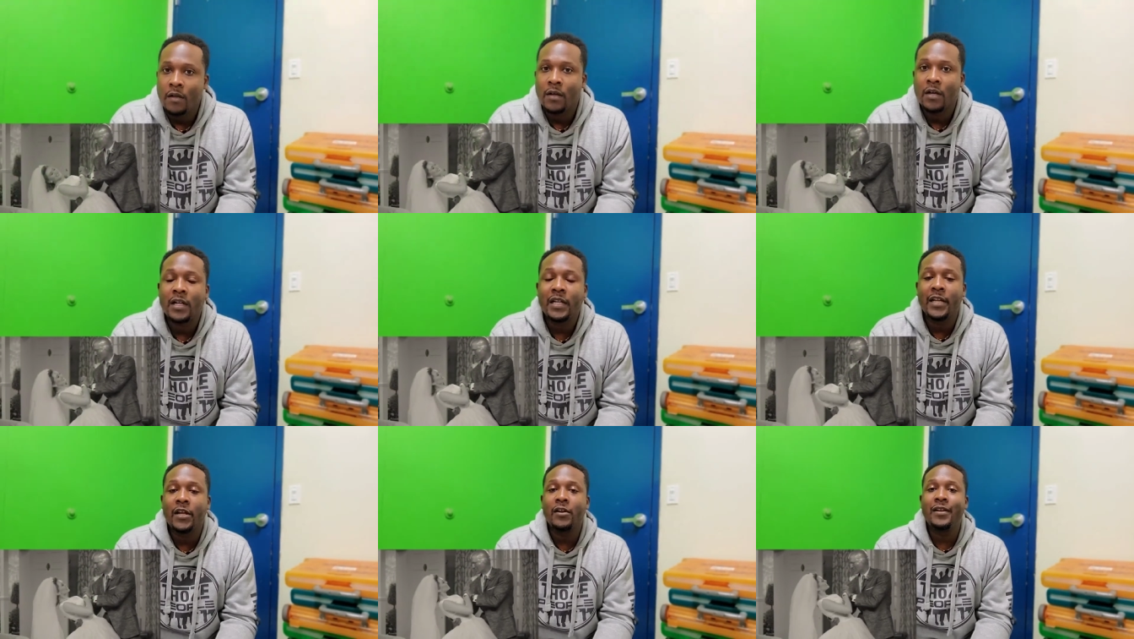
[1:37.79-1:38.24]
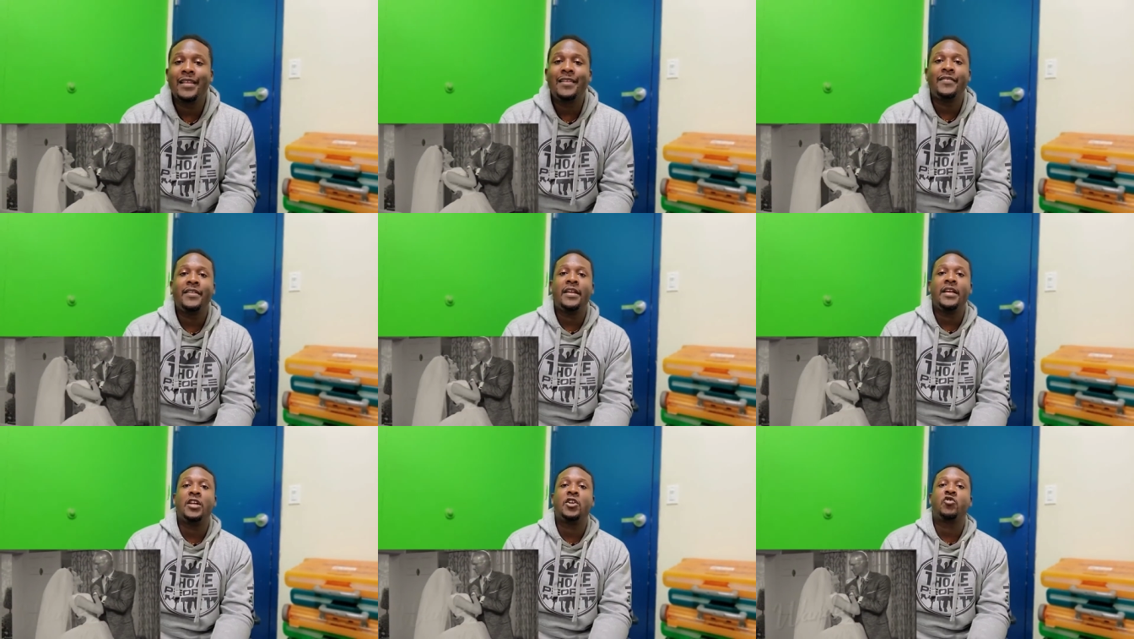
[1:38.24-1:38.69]
Clearly,
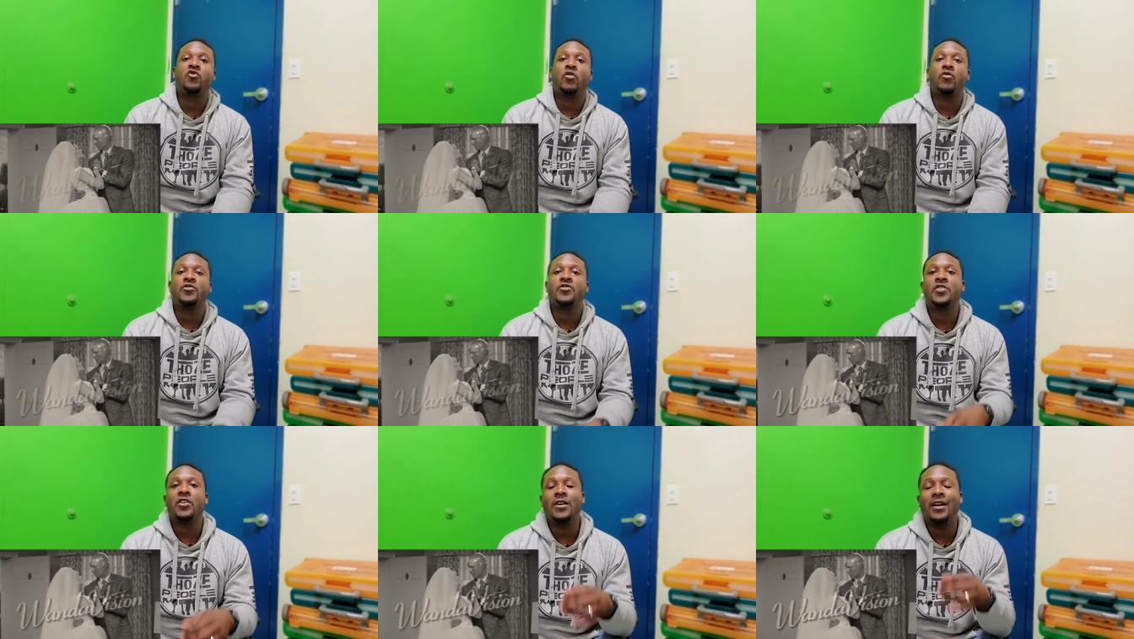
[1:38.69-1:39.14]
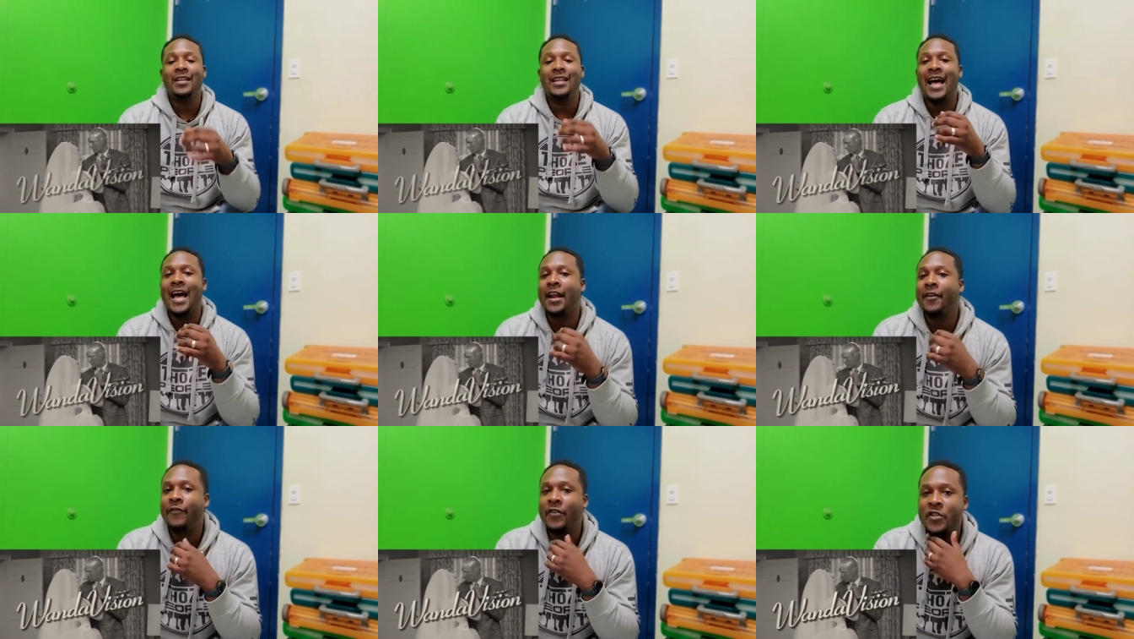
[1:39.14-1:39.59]
the intro took a
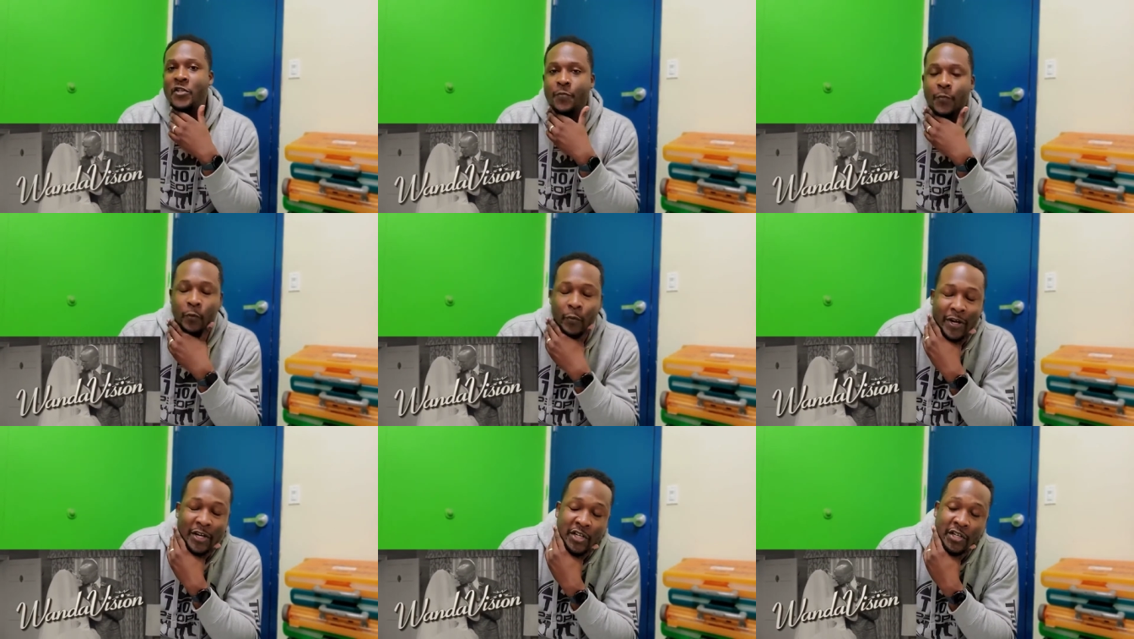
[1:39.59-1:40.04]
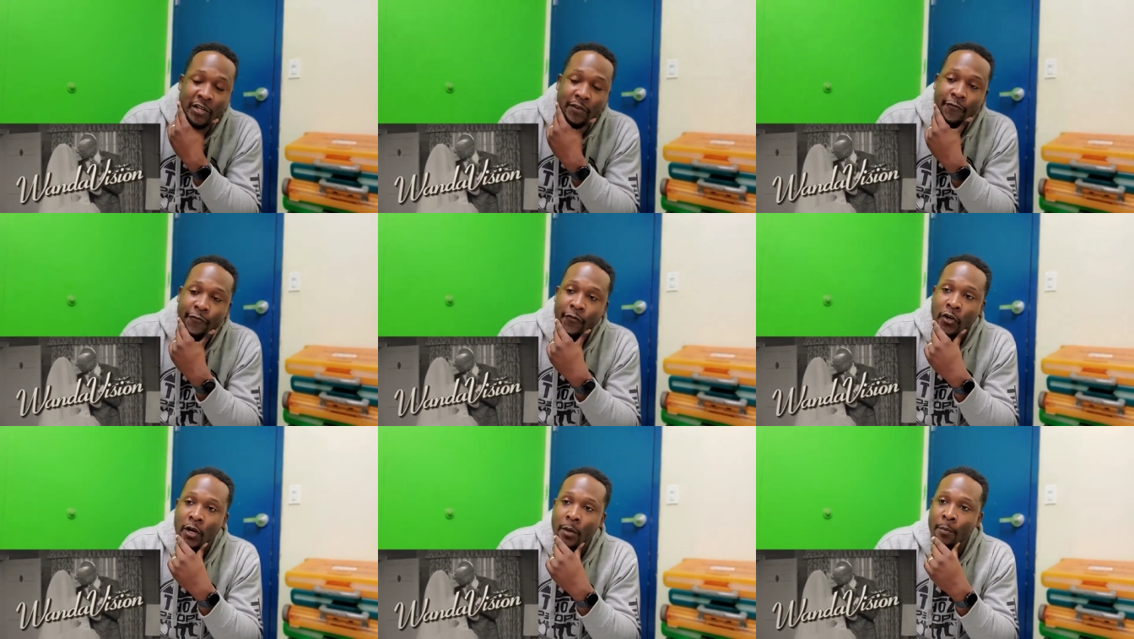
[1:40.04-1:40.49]
lot of inspiration
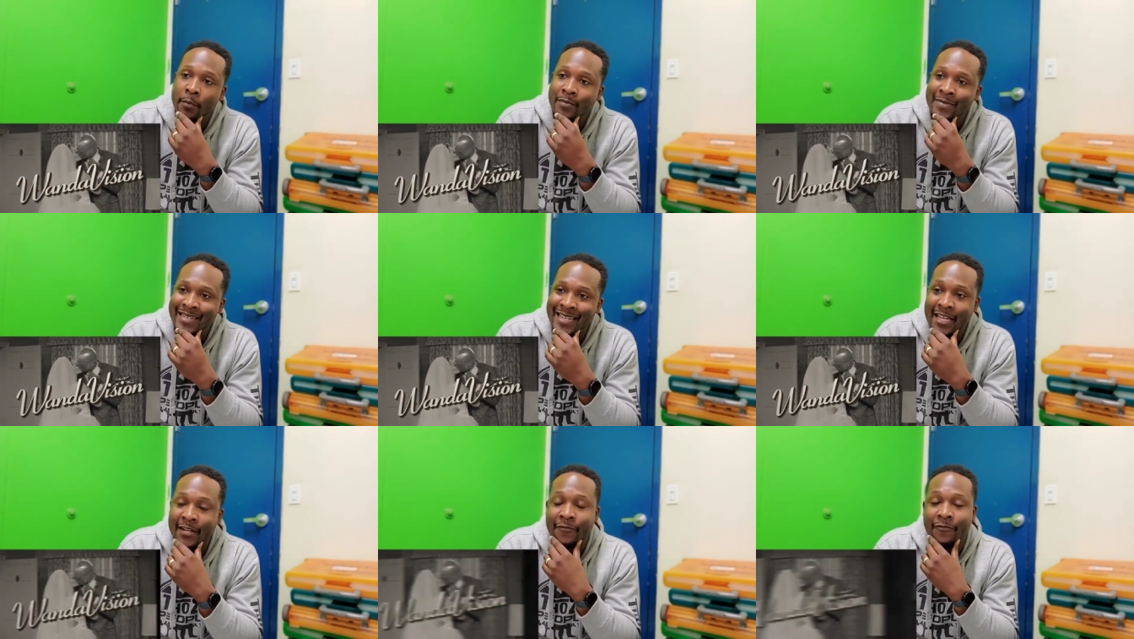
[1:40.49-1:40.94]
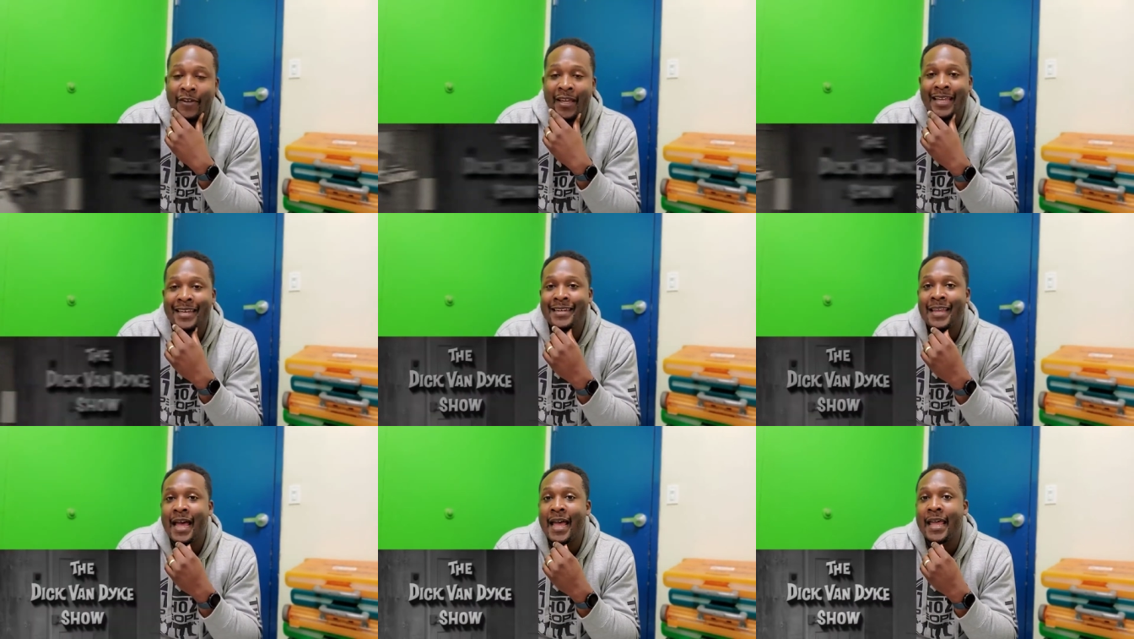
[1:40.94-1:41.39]
from Dick
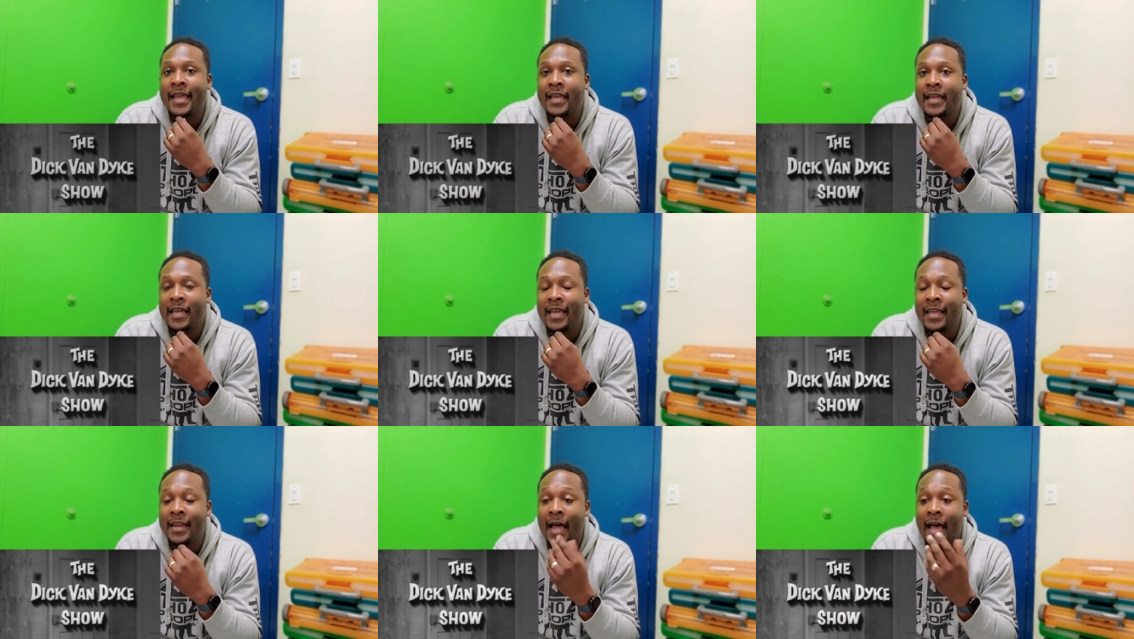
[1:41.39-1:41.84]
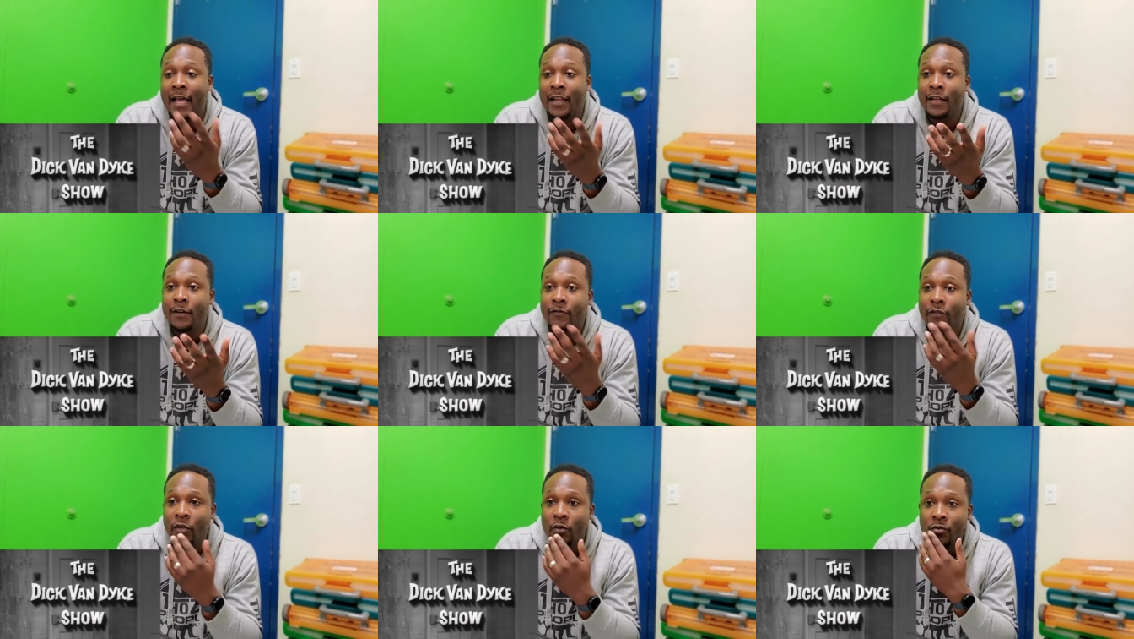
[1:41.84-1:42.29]
Van Dyke in I
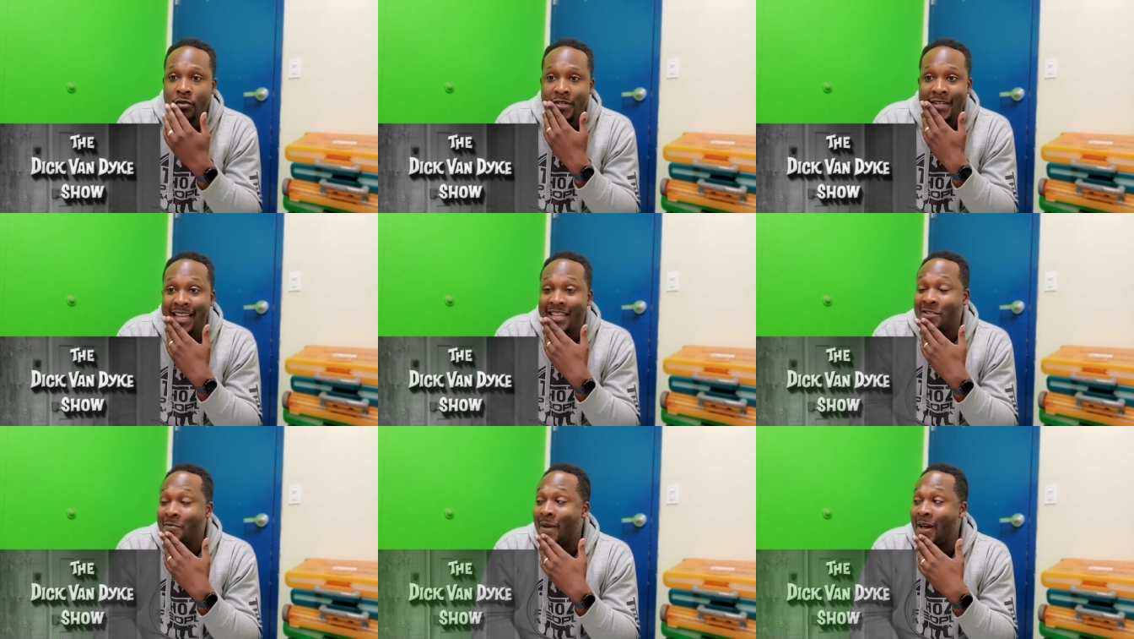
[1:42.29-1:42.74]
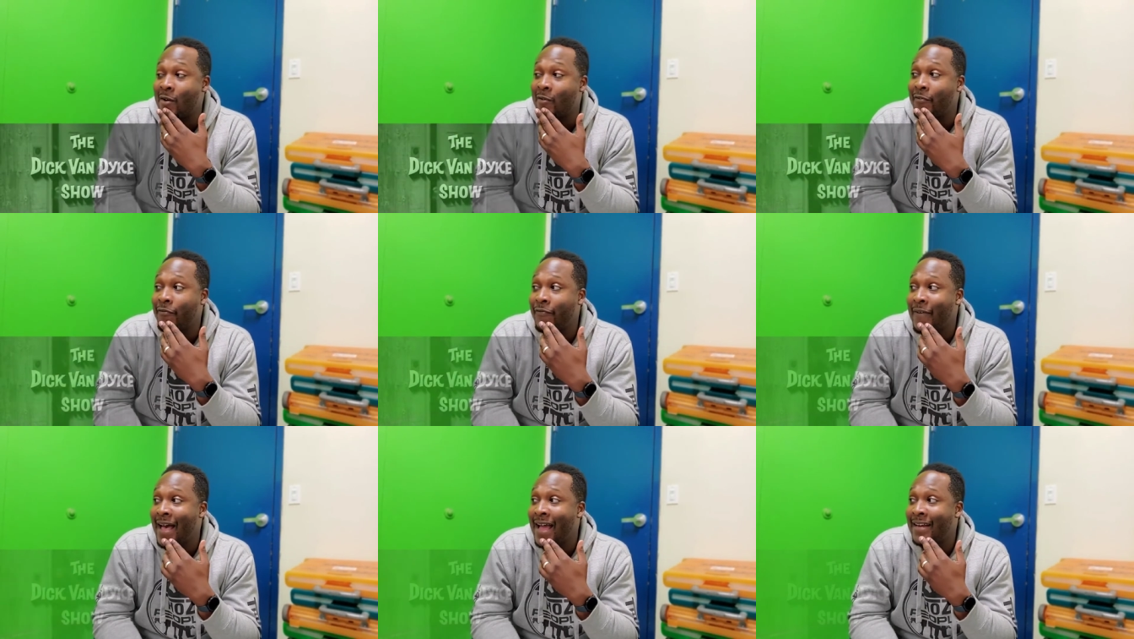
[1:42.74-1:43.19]
Love Lucy. As a matter of
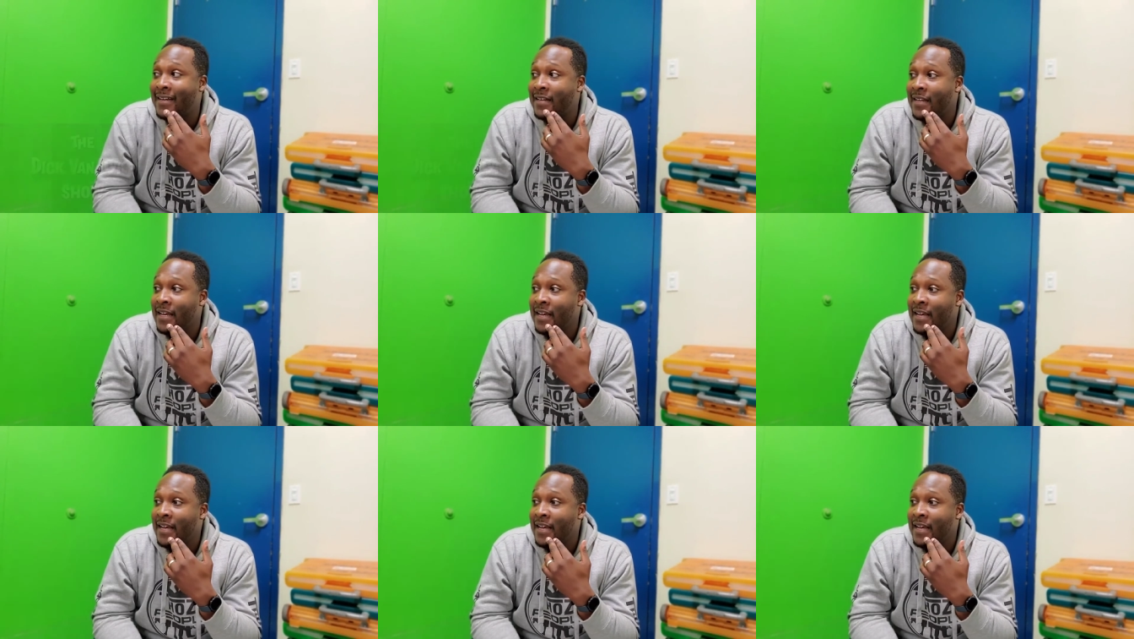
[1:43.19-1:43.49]
fact,